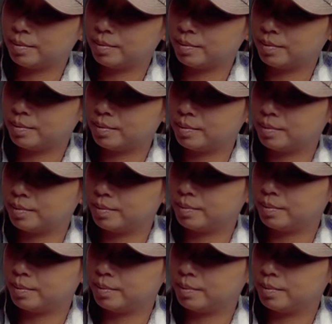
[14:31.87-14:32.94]

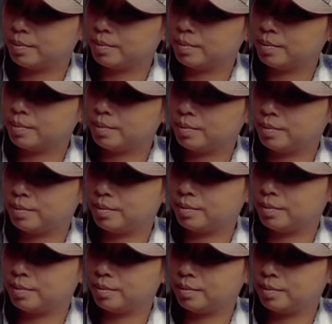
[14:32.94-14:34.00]

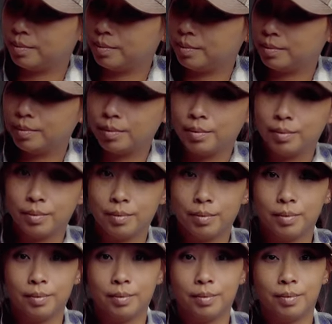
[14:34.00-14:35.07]

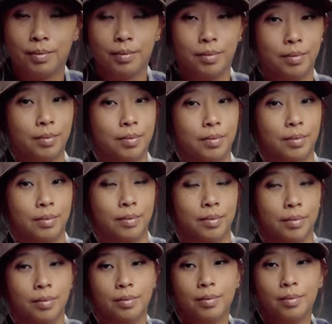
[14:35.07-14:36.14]

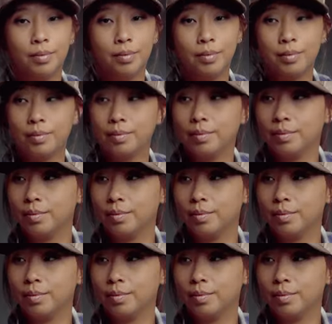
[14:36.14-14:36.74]
(silent)